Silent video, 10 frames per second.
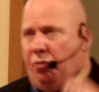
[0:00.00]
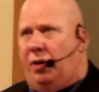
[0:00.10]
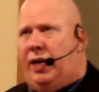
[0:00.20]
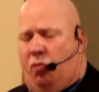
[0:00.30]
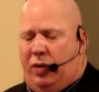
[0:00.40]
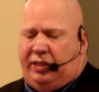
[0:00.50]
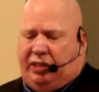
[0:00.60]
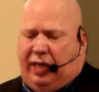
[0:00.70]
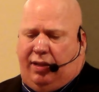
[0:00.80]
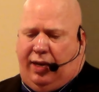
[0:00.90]
Greek, we
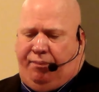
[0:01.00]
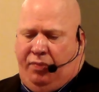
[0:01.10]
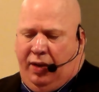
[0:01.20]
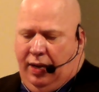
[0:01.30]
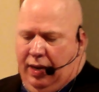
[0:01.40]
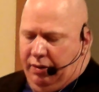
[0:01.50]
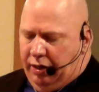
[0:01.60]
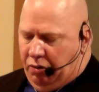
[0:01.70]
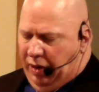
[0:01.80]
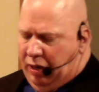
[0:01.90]
see
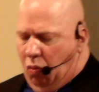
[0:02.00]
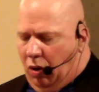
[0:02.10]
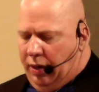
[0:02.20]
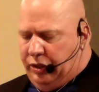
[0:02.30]
that the Greek word